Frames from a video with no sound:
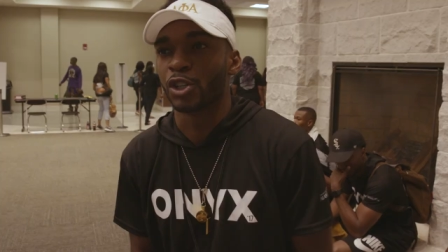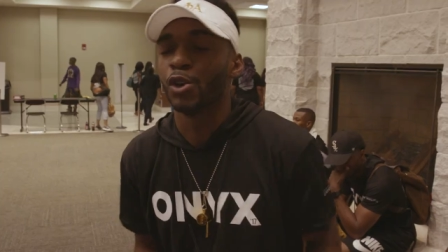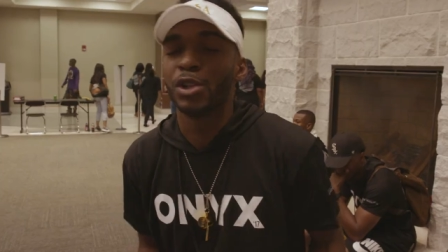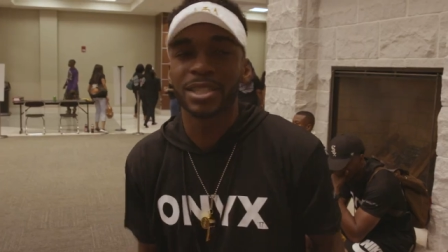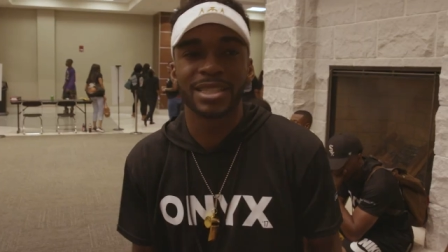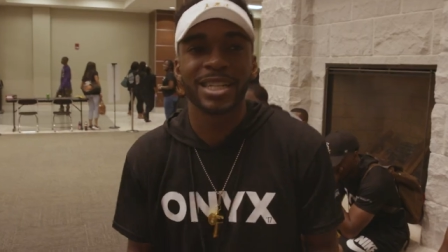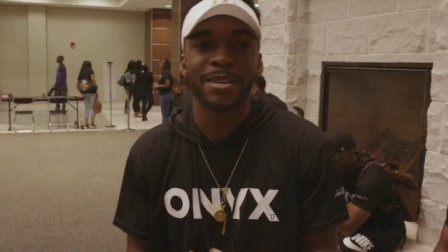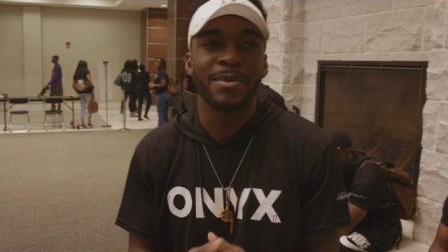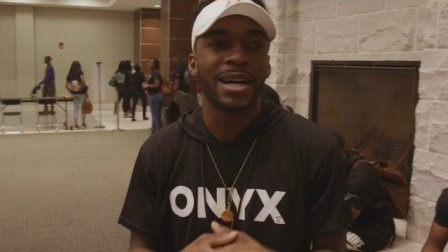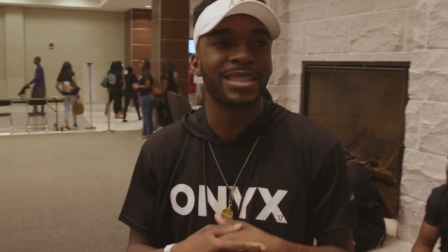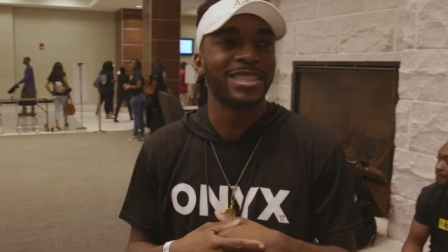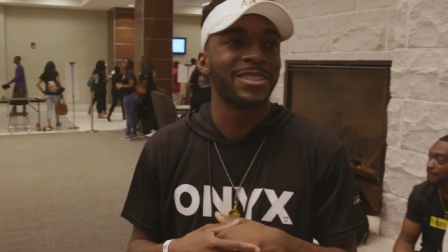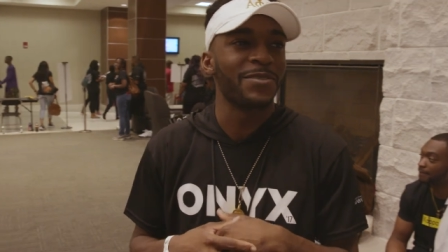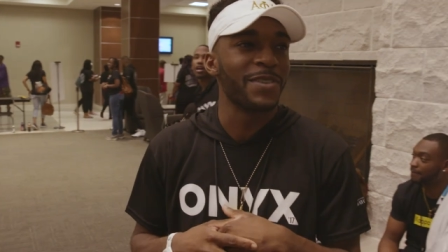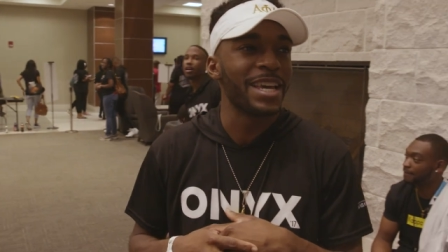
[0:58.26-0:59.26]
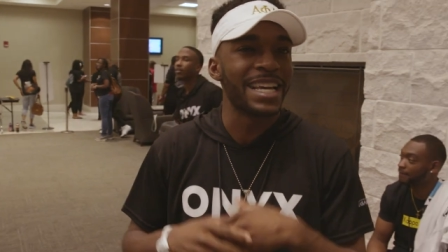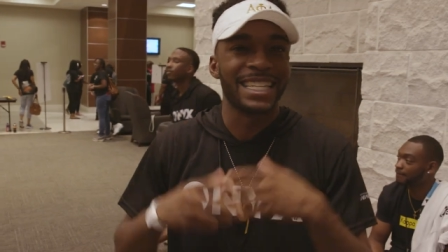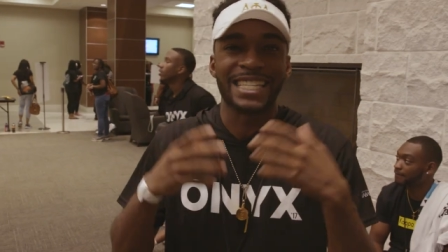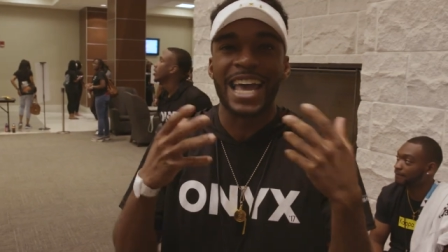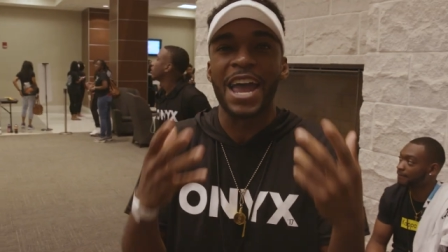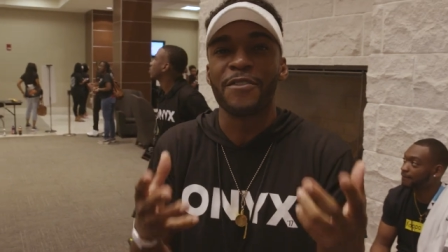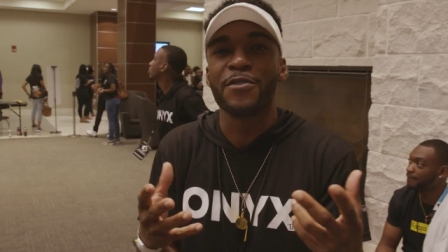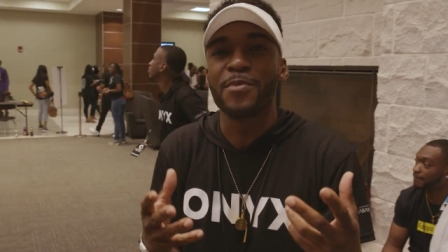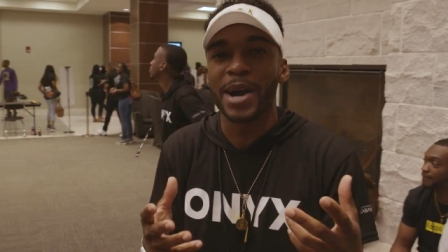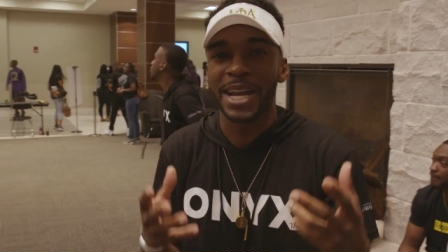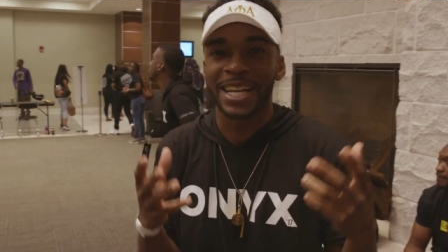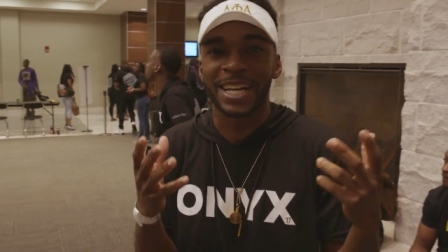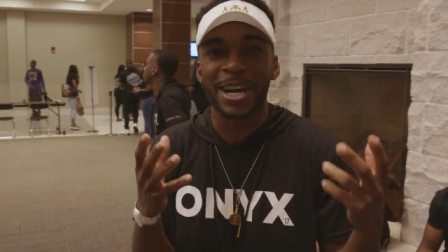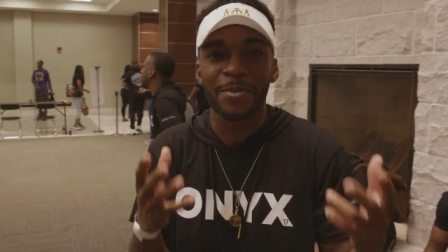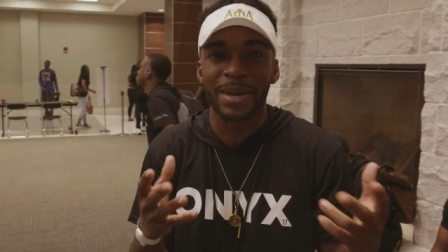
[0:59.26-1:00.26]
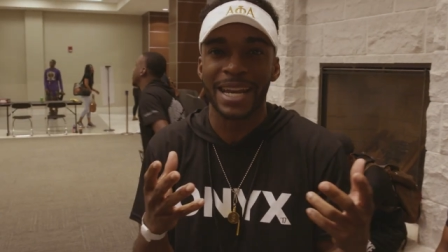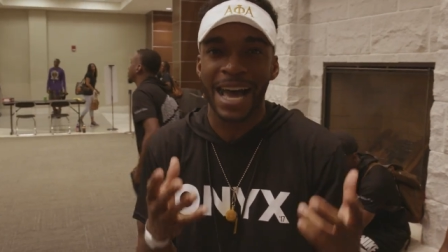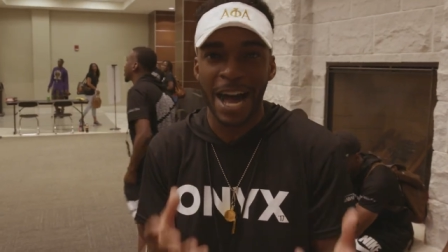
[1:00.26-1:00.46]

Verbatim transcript: coolest thing about this event is everybody coming